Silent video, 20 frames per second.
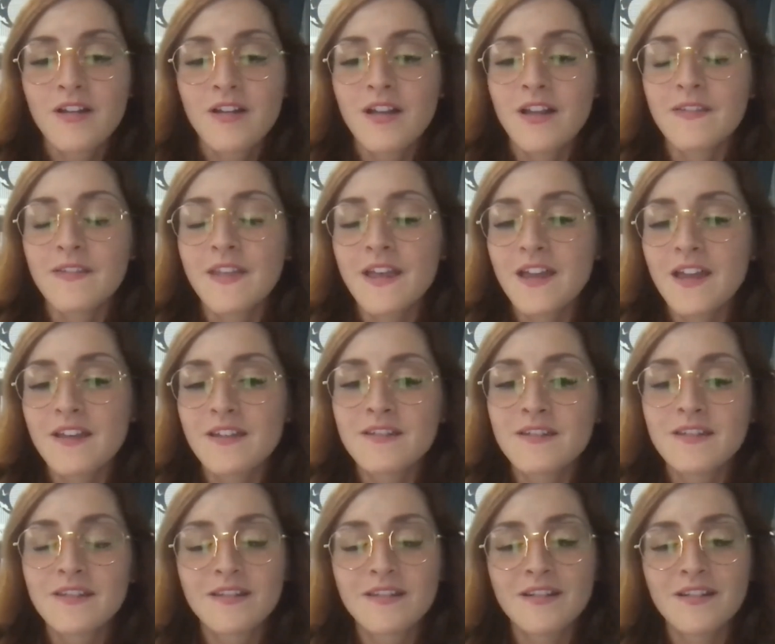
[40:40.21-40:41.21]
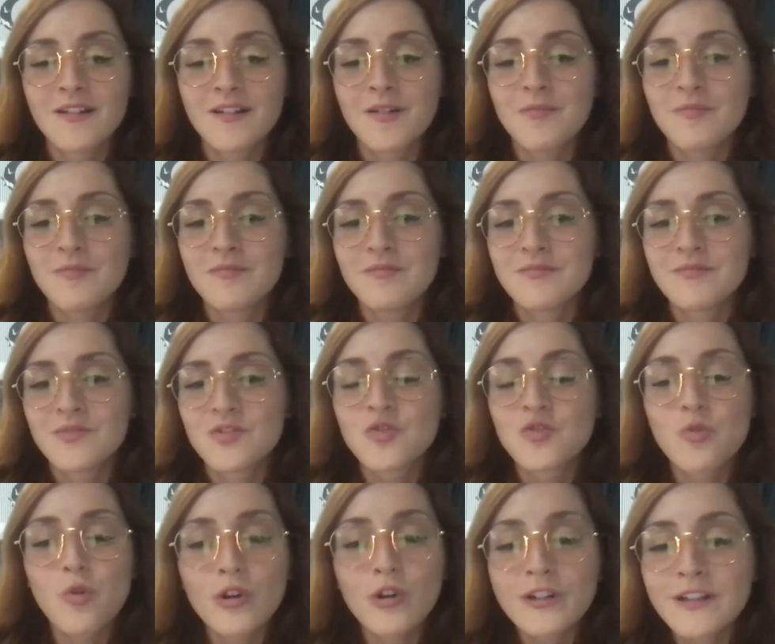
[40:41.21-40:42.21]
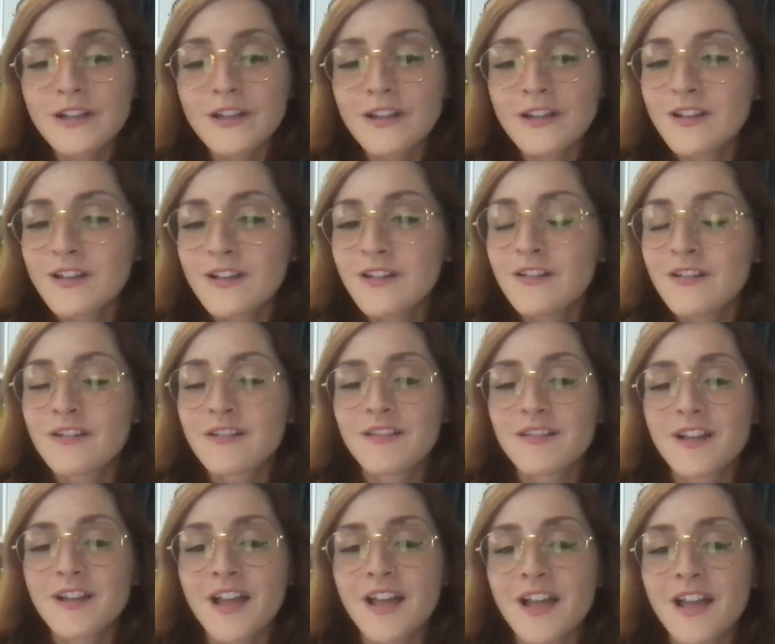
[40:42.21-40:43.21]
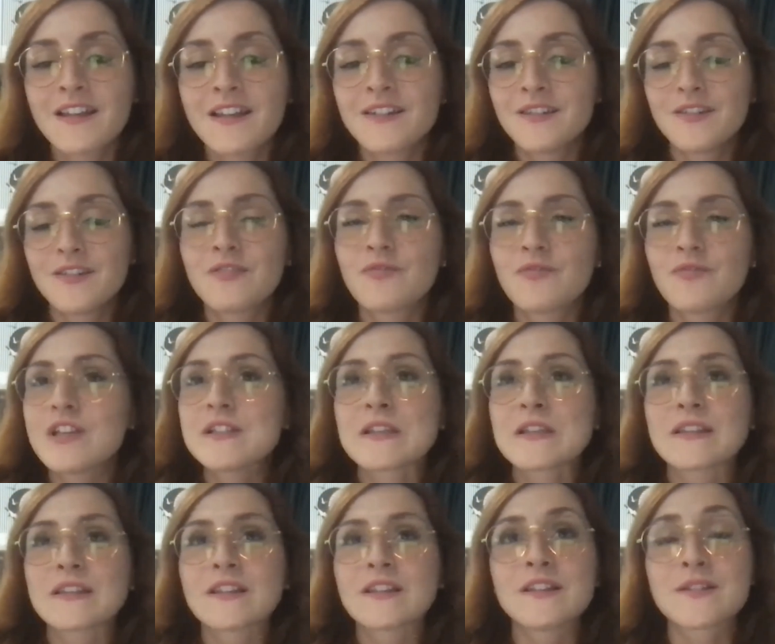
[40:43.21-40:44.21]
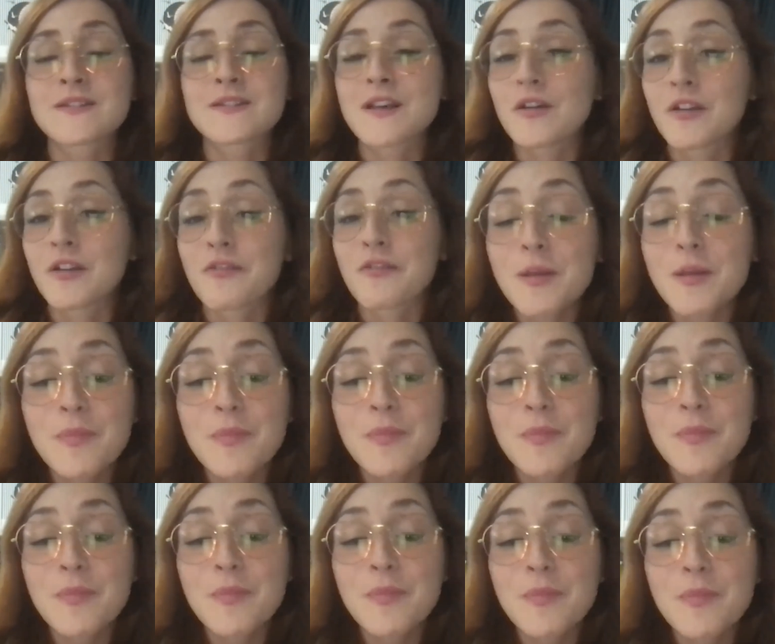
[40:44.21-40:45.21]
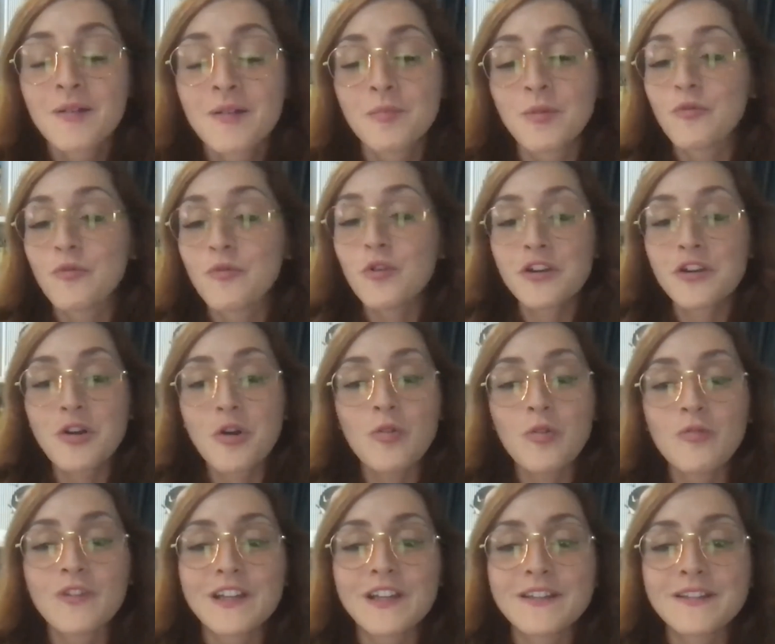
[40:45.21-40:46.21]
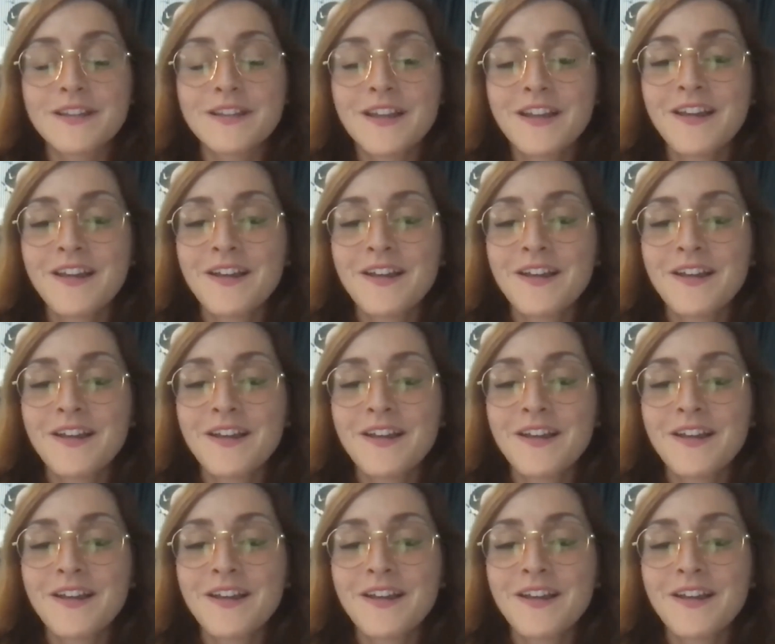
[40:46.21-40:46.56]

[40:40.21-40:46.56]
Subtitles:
and then Jordan, and recently to Saudi Arabia before COVID.